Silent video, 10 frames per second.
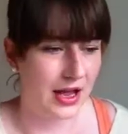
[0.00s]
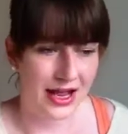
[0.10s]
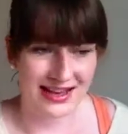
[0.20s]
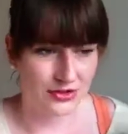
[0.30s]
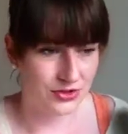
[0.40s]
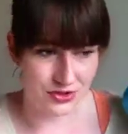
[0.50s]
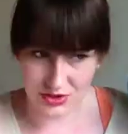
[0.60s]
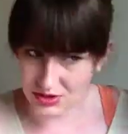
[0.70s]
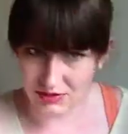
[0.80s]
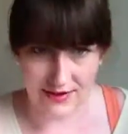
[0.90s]
It
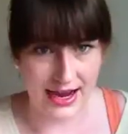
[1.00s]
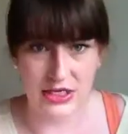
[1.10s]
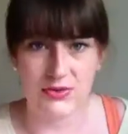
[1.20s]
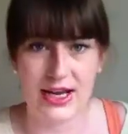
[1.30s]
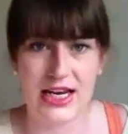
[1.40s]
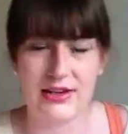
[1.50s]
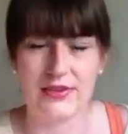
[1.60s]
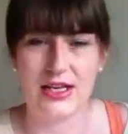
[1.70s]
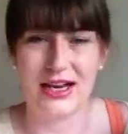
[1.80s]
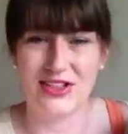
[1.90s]
does define your
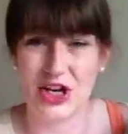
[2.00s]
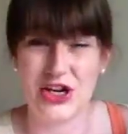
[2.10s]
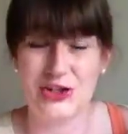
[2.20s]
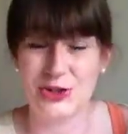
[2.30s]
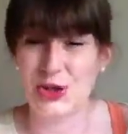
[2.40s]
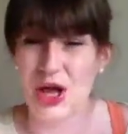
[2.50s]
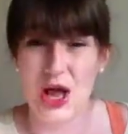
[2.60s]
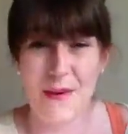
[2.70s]
waves and curls,